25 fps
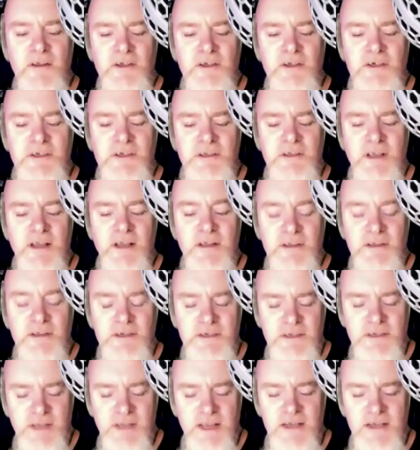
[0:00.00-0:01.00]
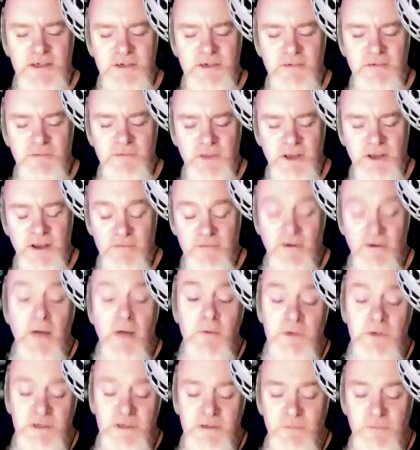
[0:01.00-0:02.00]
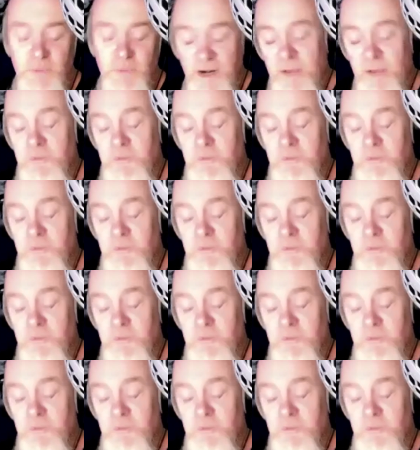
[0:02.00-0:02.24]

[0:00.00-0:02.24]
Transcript: the stage of when I